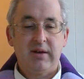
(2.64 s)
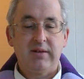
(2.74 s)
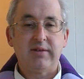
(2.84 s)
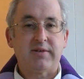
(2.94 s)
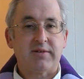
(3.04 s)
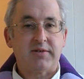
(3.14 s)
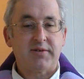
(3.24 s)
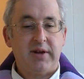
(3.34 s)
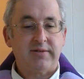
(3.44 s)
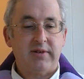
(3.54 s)
This is a
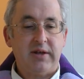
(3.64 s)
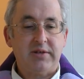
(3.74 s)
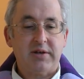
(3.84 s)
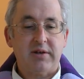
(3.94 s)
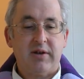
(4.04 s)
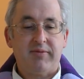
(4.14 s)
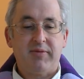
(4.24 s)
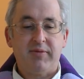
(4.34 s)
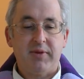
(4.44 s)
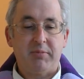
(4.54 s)
translation of the